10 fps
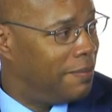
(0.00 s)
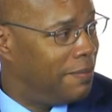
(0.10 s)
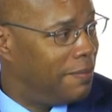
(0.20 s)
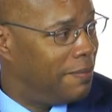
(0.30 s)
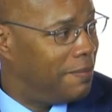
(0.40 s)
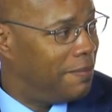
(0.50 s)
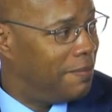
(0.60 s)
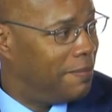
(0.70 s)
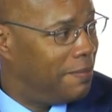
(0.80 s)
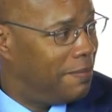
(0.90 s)

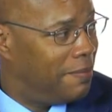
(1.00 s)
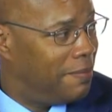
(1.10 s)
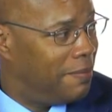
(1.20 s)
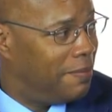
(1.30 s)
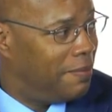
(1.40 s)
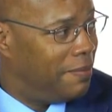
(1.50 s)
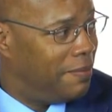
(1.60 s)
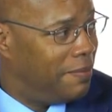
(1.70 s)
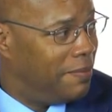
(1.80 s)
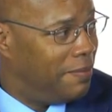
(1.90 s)

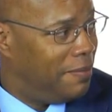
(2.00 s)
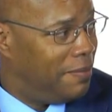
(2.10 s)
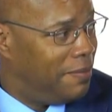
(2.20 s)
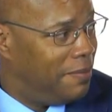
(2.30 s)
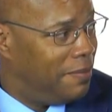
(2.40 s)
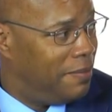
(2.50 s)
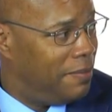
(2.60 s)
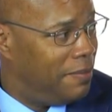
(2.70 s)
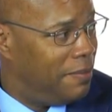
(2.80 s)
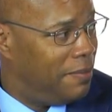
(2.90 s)

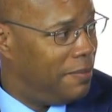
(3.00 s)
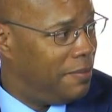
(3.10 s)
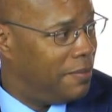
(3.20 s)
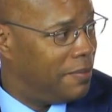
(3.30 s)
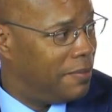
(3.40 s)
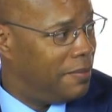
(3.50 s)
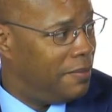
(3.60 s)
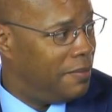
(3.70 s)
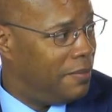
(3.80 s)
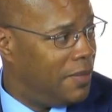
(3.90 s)
No words are spoken by the person on screen.